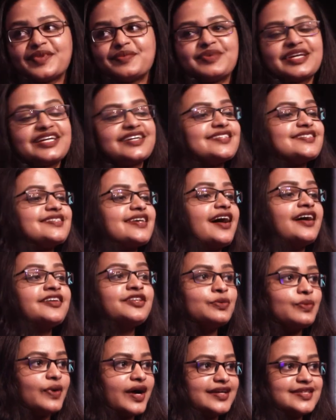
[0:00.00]
Because
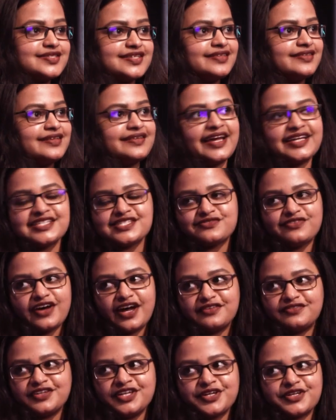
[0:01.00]
otherwise, in the next
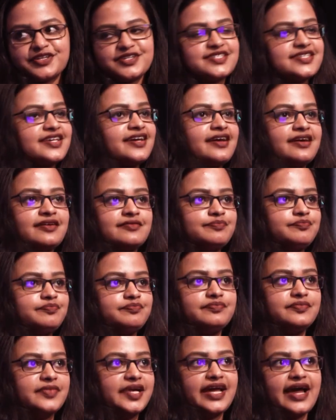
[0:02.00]
5 years,
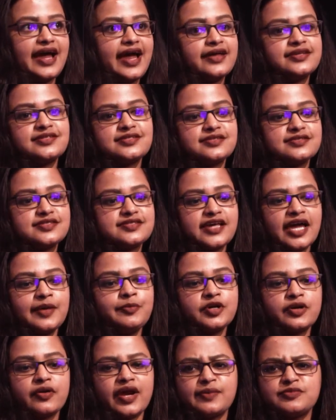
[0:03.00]
and
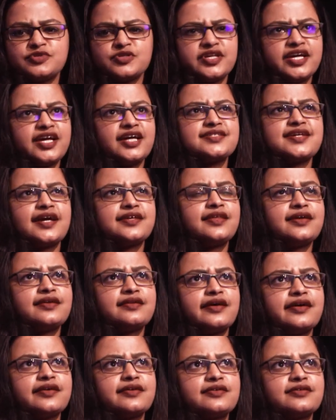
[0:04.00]
cybercrime today, as I
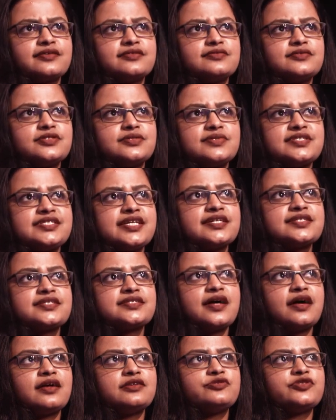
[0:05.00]
think like
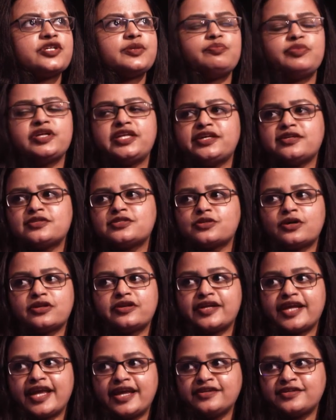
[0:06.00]
$600 billion
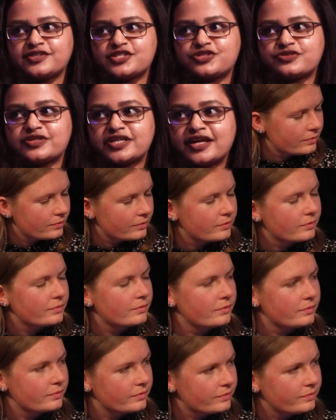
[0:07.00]
industry.
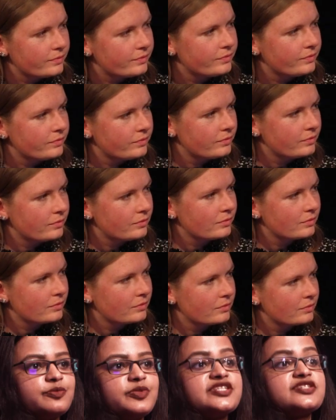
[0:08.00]
And so these
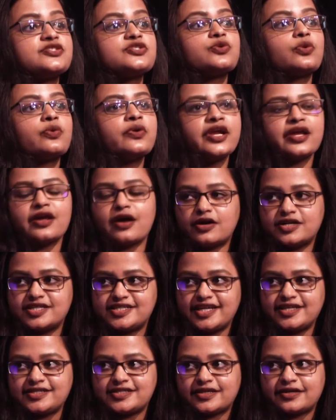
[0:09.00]
syndicates could be storing our
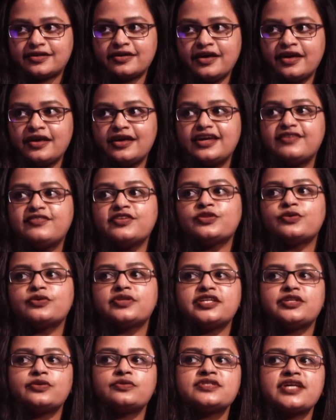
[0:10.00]
data, even though
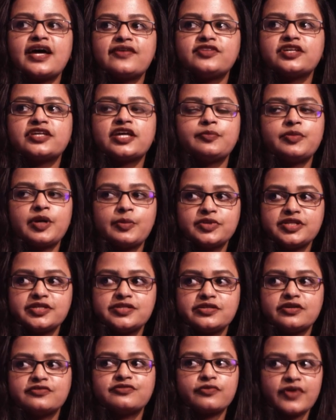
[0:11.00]
they don't have the
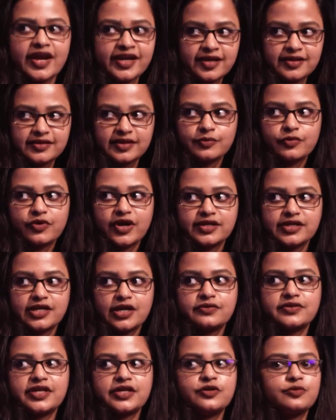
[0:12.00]
capability of cracking them right
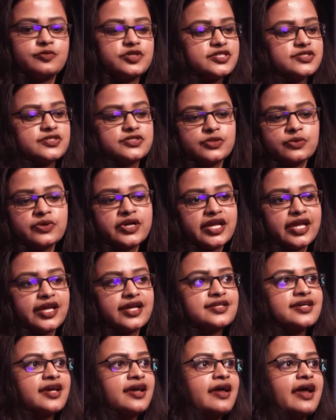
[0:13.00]
now. They could be just storing
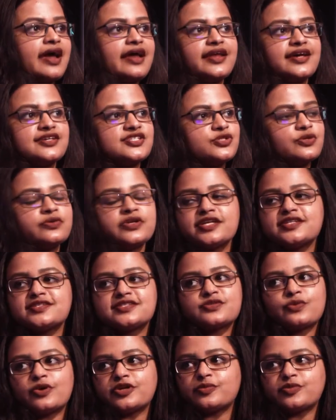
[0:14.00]
it. And as soon
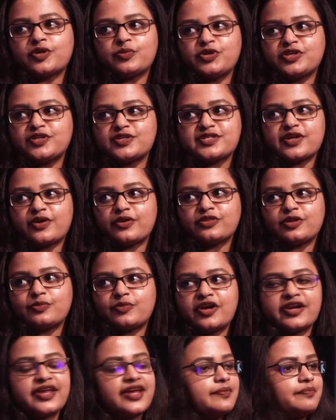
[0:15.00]
as quantum computers are on the
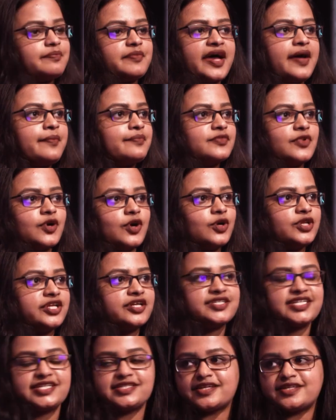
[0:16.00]
market, bam, all
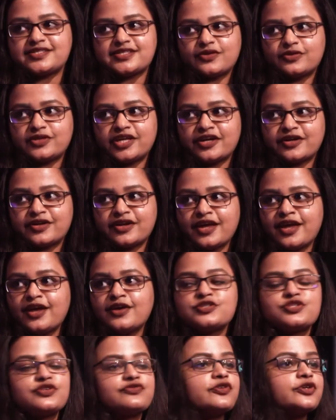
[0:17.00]
our data is out there.
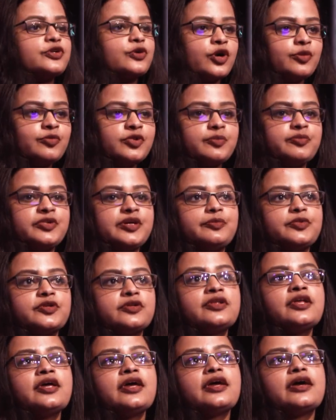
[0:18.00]
So for normal
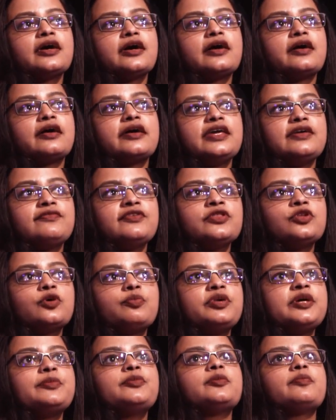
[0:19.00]
people, even
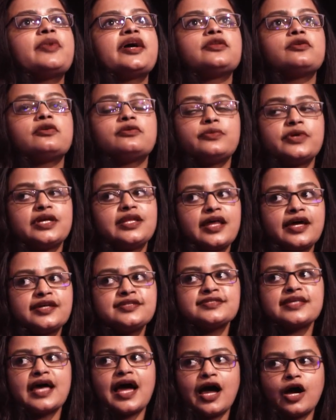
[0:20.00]
though people might not
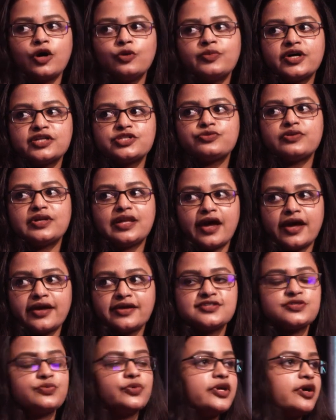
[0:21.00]
realize how much
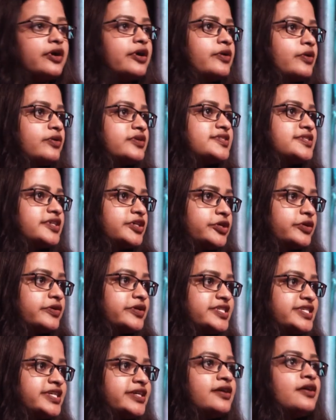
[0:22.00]
reliant we are on
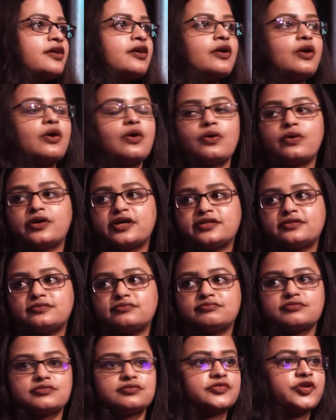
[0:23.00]
security,
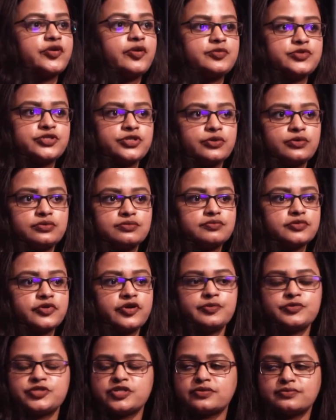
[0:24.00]
on
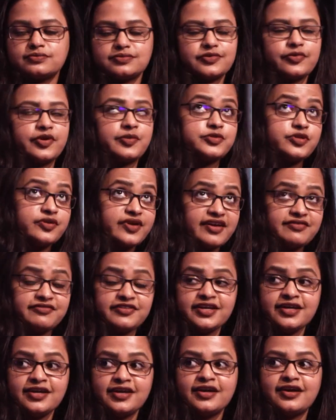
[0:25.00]

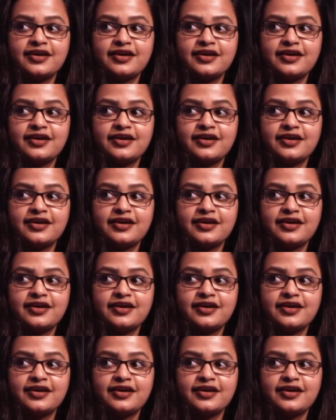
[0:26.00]
cryptography,